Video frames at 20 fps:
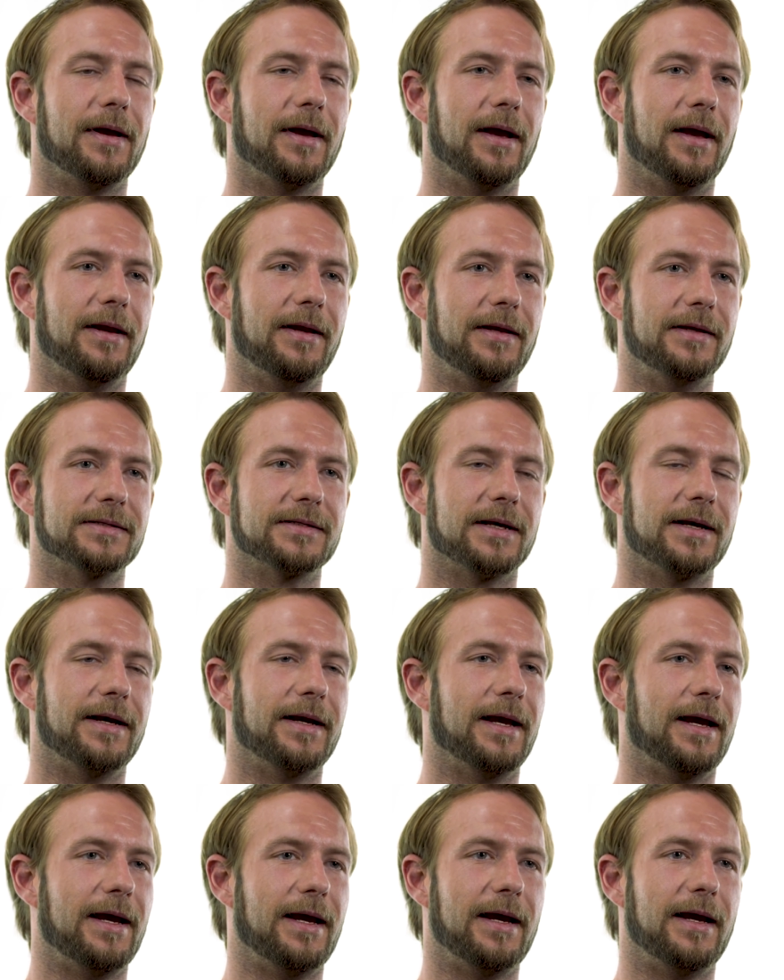and he's
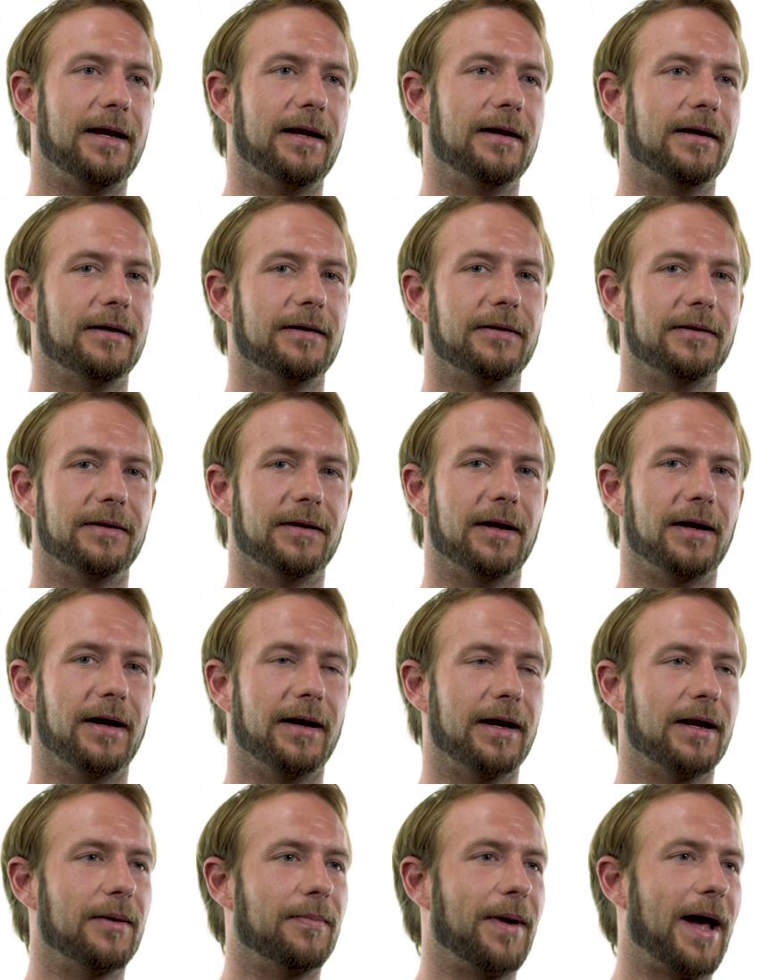like, hey,
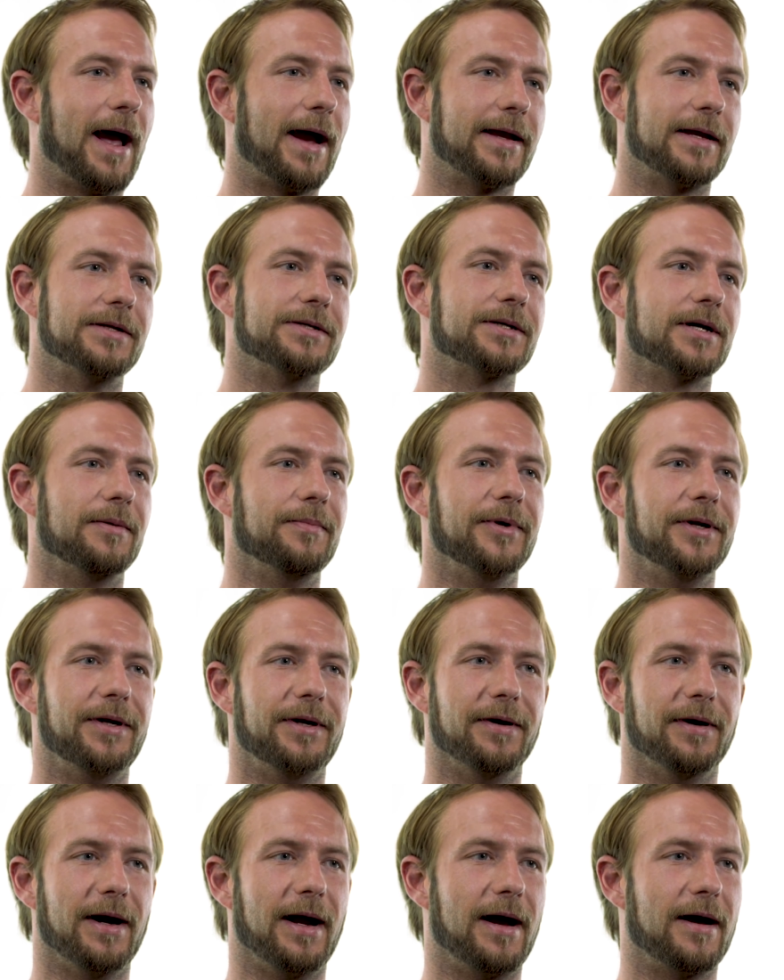I got a package coming to
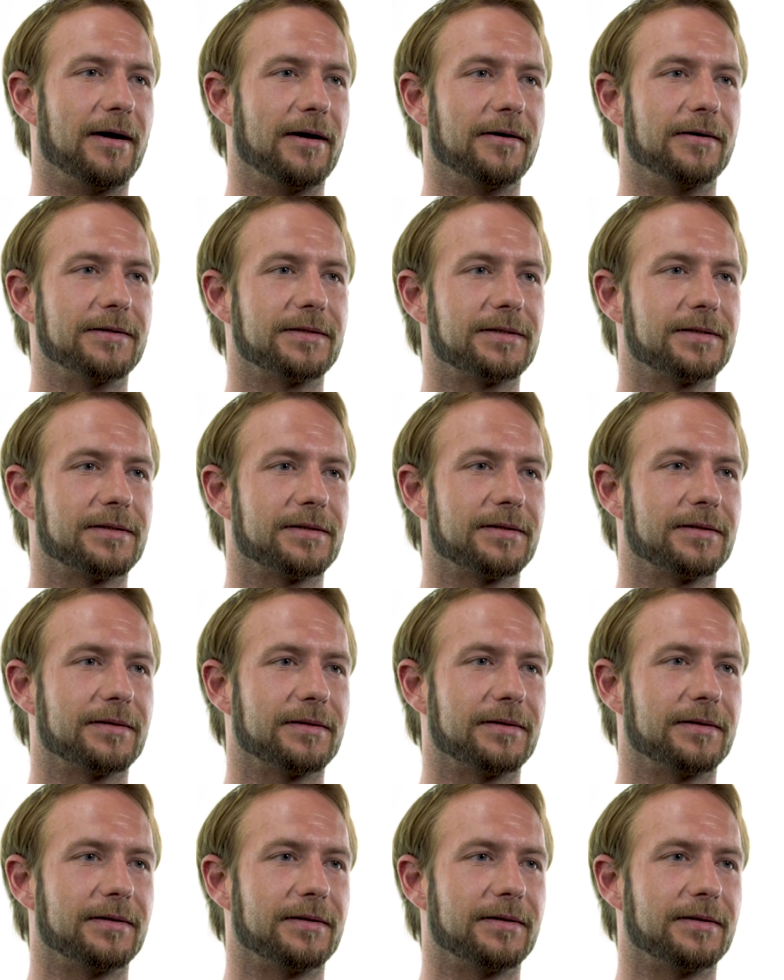your house